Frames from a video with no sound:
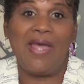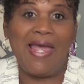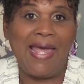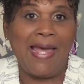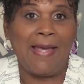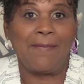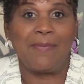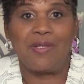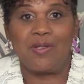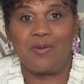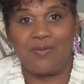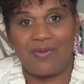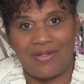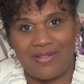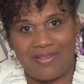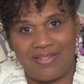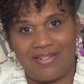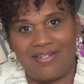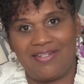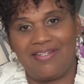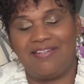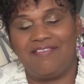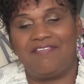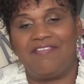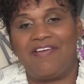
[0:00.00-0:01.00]
happy with
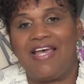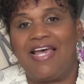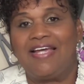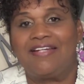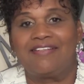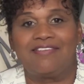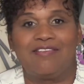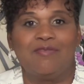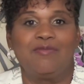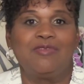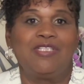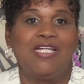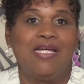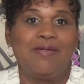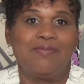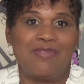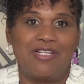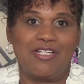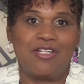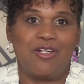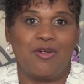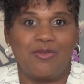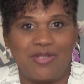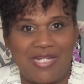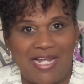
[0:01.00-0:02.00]
it. In fact, sometimes
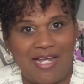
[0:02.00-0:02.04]
I go